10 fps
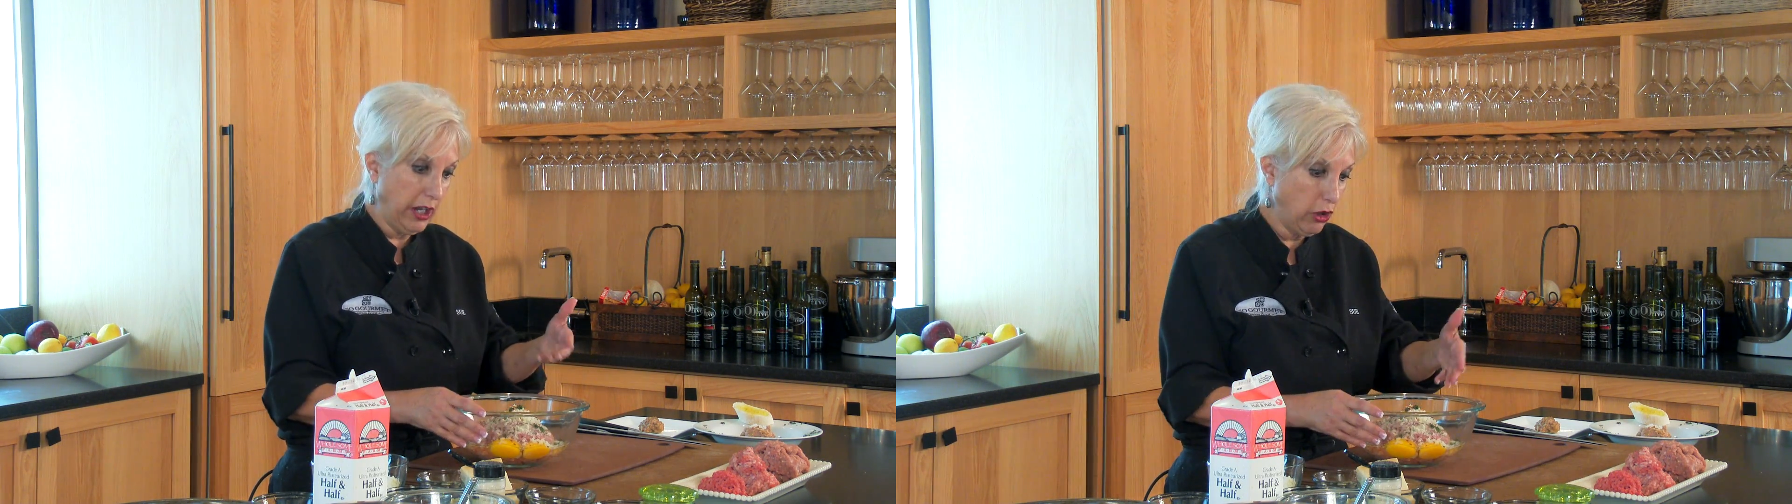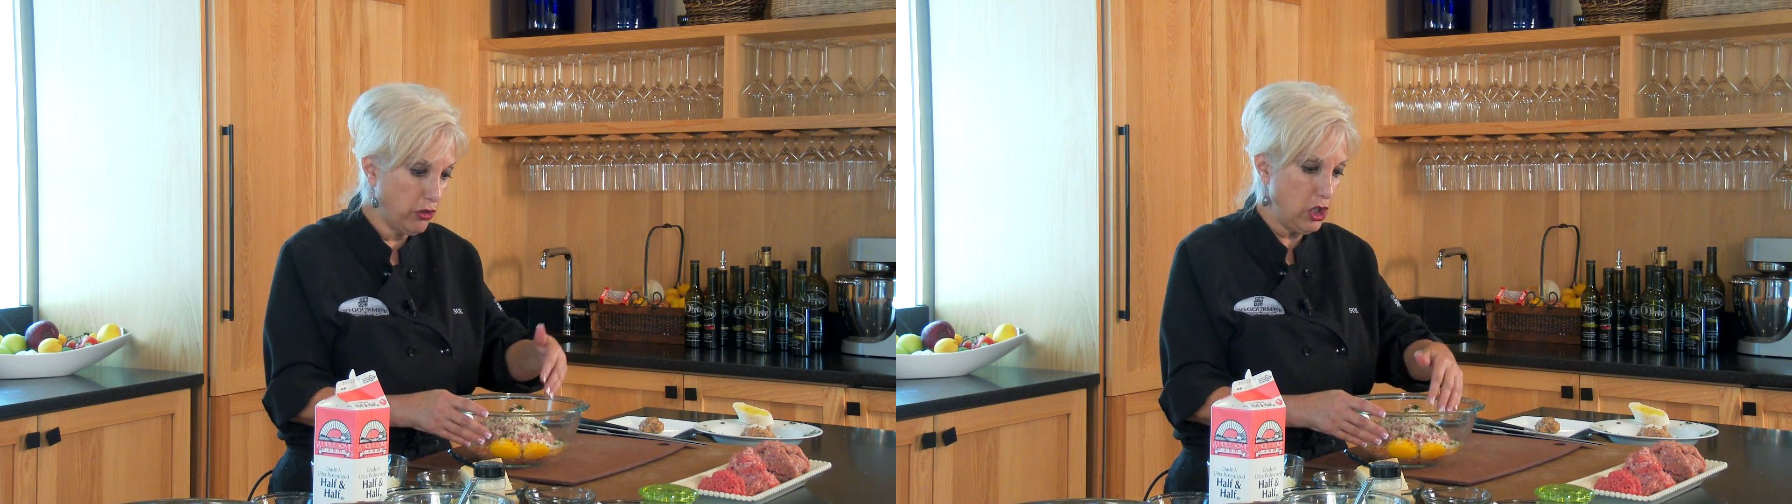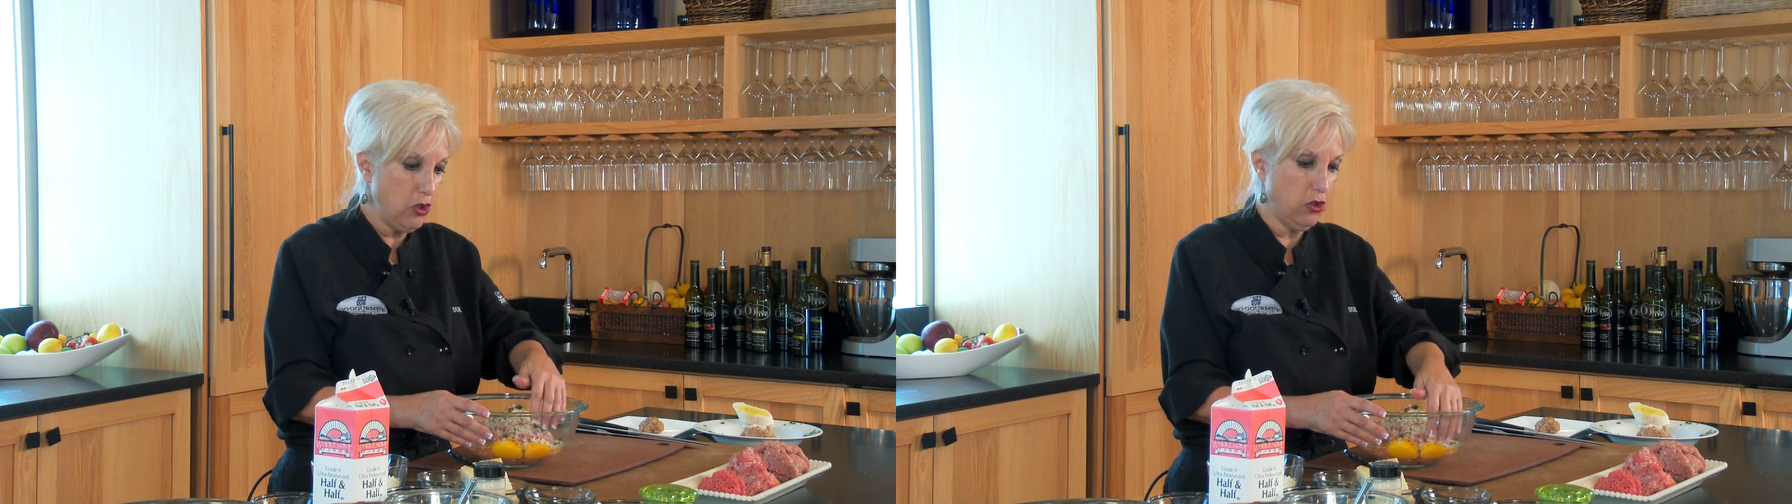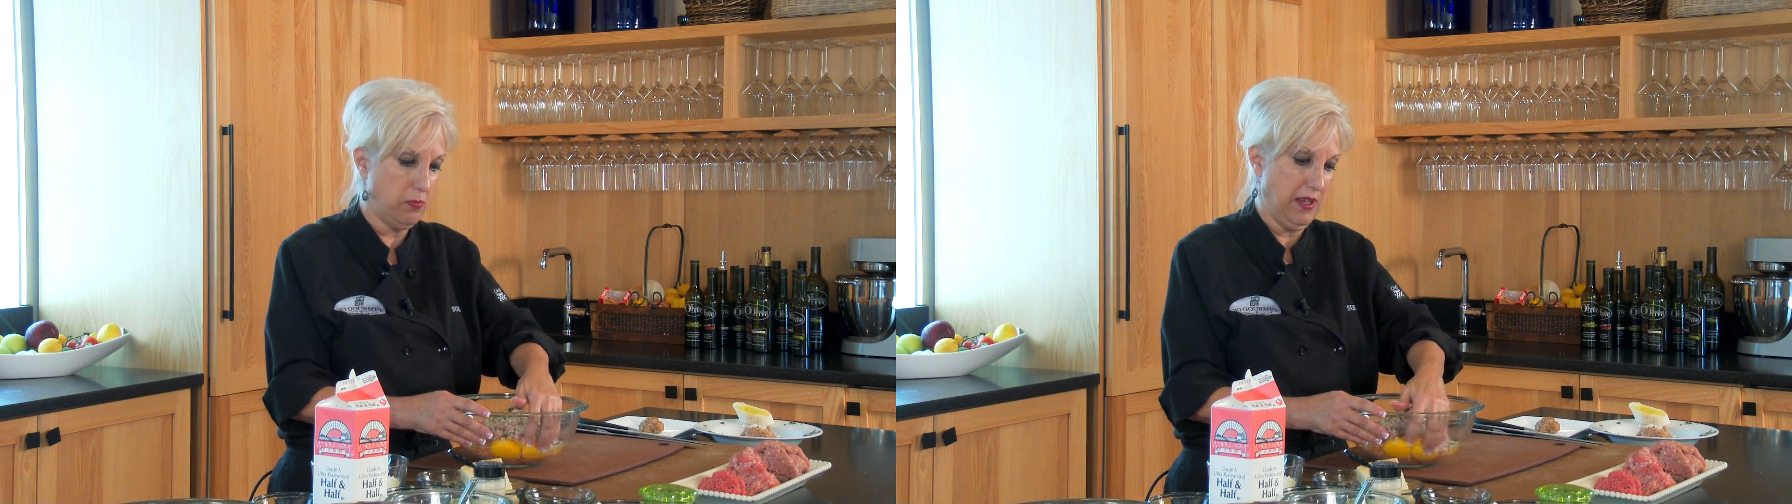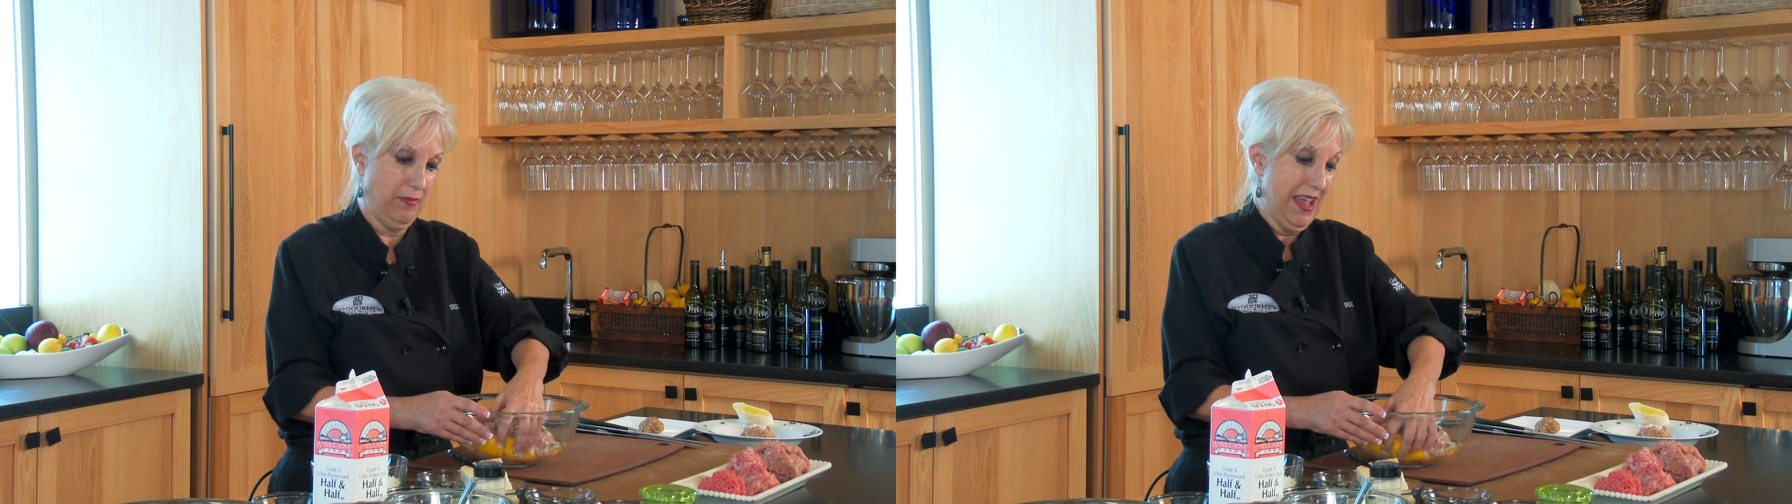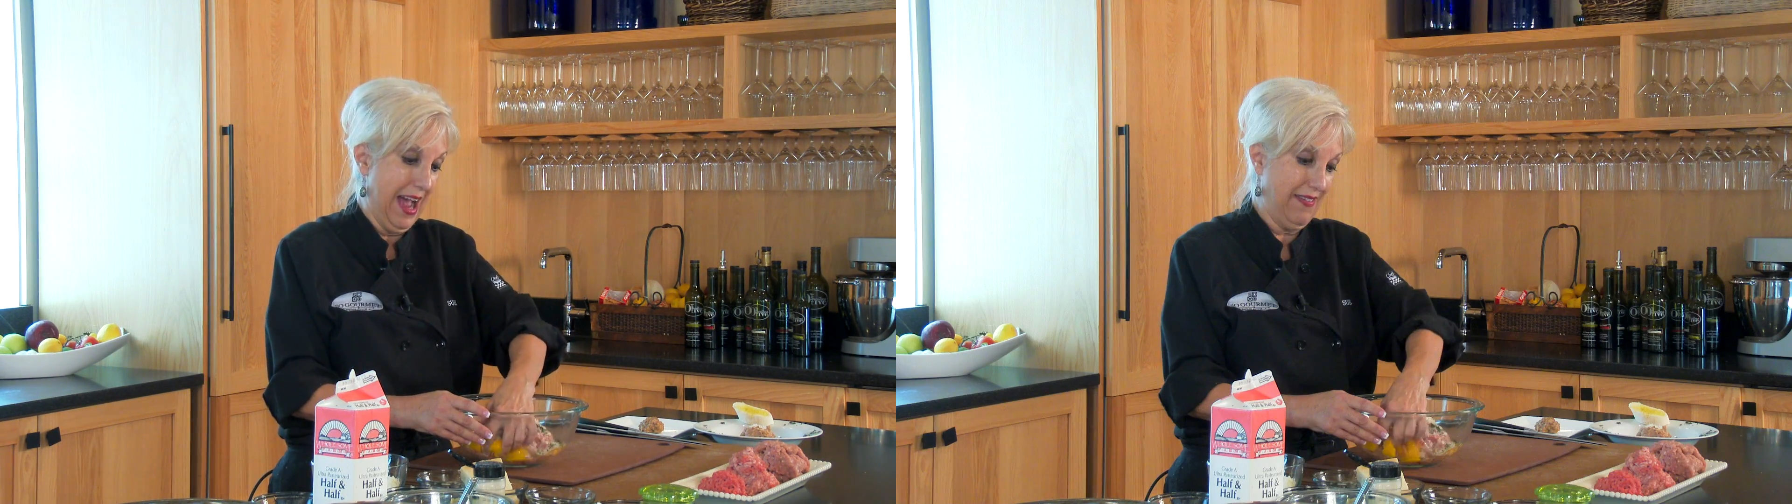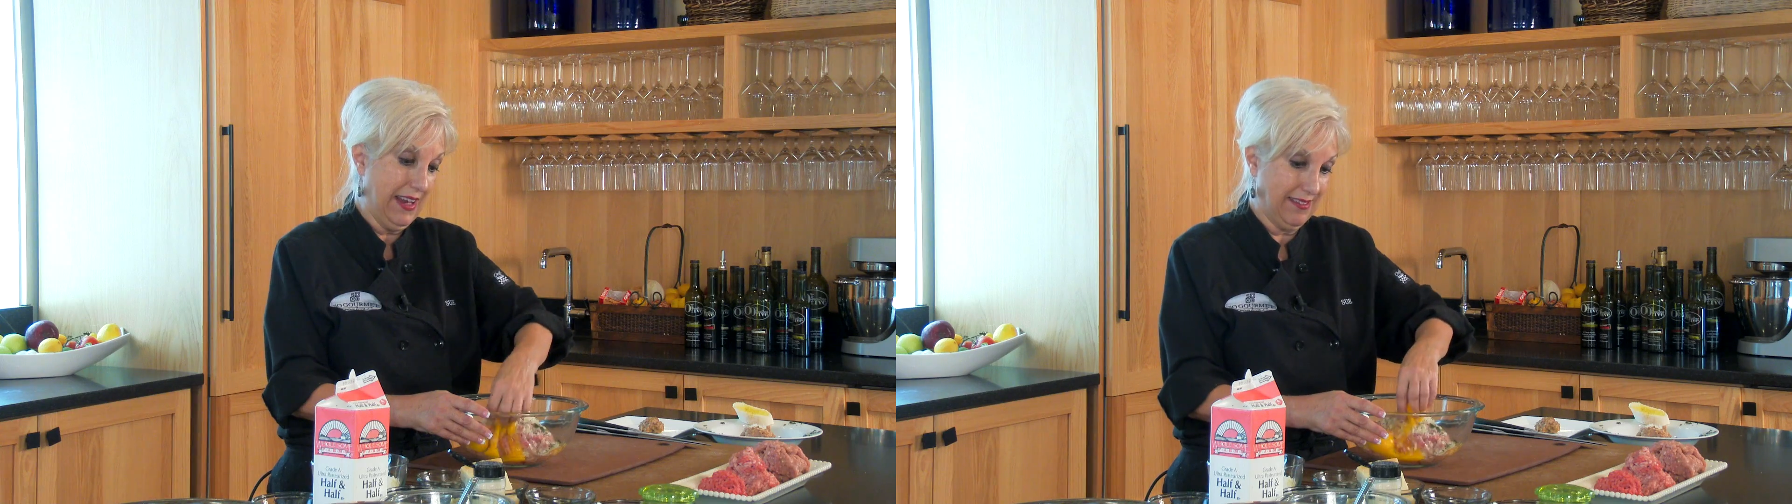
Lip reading: little used, but I think